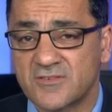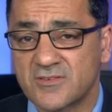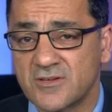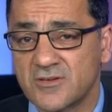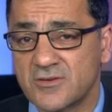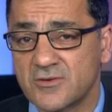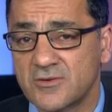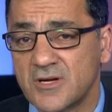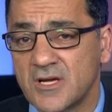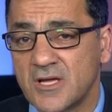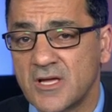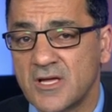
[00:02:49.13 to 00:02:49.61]

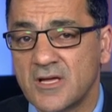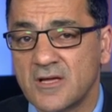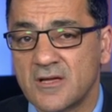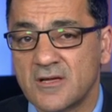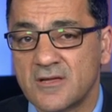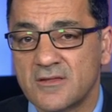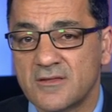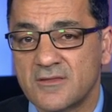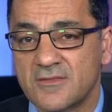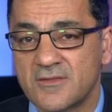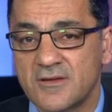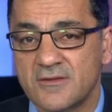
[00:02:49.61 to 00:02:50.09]
So
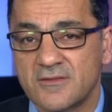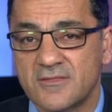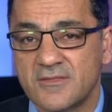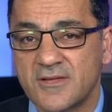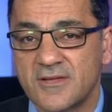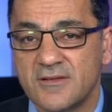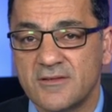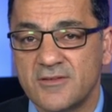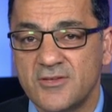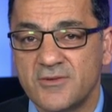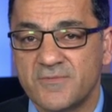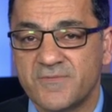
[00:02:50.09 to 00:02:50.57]

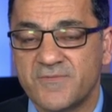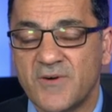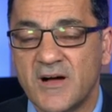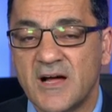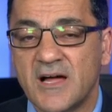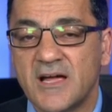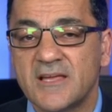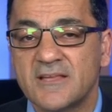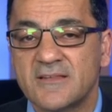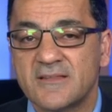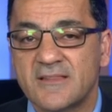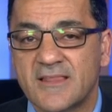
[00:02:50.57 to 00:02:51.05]
you
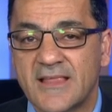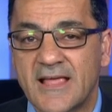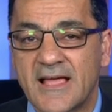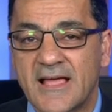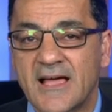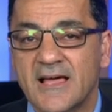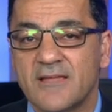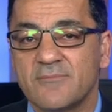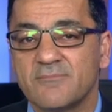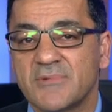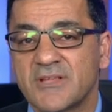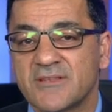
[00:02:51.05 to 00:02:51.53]
find
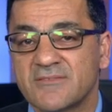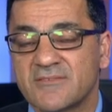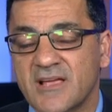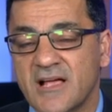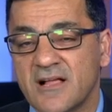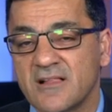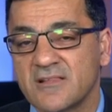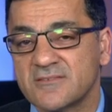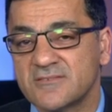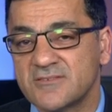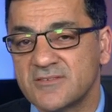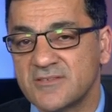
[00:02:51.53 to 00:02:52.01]
that
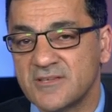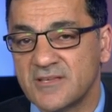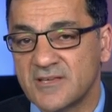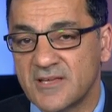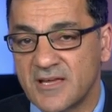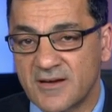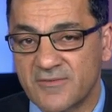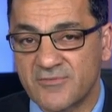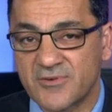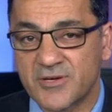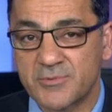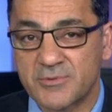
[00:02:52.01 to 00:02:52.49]
mentality
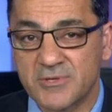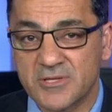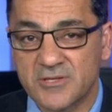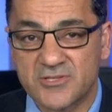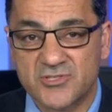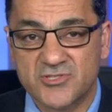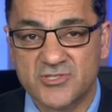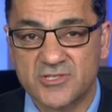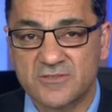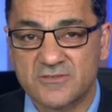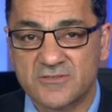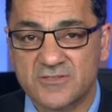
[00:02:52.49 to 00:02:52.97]
in every
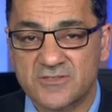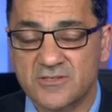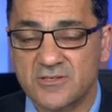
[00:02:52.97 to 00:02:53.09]
religion.